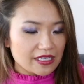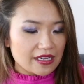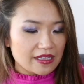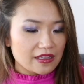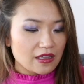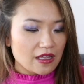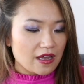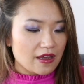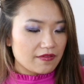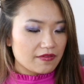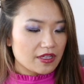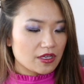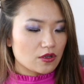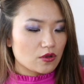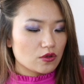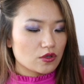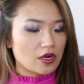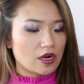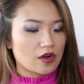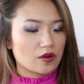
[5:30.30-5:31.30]
I love the
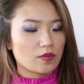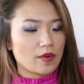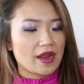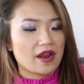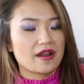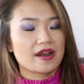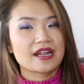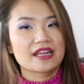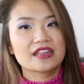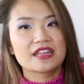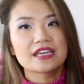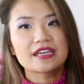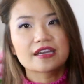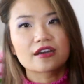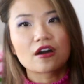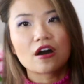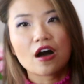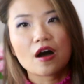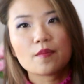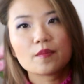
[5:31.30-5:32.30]
gold hardware, and I think it
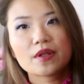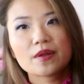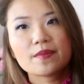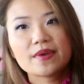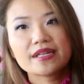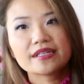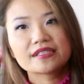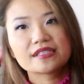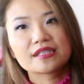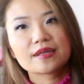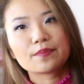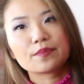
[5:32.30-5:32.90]
complements the